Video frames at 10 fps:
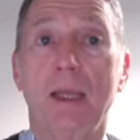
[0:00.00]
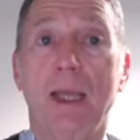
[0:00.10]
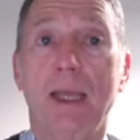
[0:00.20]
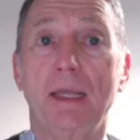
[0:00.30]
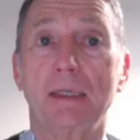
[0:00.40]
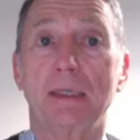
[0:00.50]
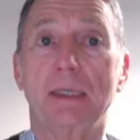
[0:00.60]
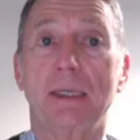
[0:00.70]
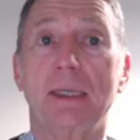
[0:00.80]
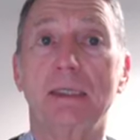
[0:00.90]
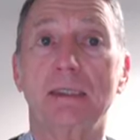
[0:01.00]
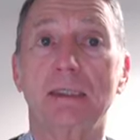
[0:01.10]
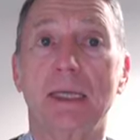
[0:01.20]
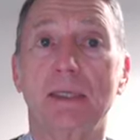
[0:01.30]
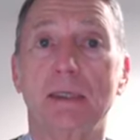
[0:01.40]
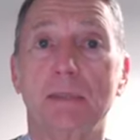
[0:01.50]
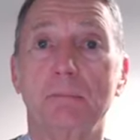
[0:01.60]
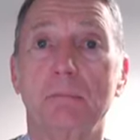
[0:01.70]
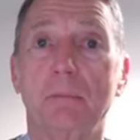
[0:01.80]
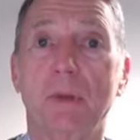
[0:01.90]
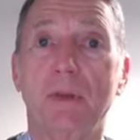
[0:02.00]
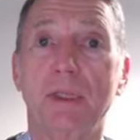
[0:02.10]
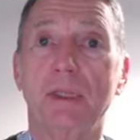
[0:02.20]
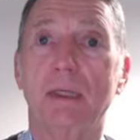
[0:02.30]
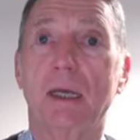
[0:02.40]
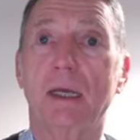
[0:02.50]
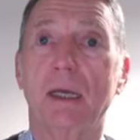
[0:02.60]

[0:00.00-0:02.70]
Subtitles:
And he said the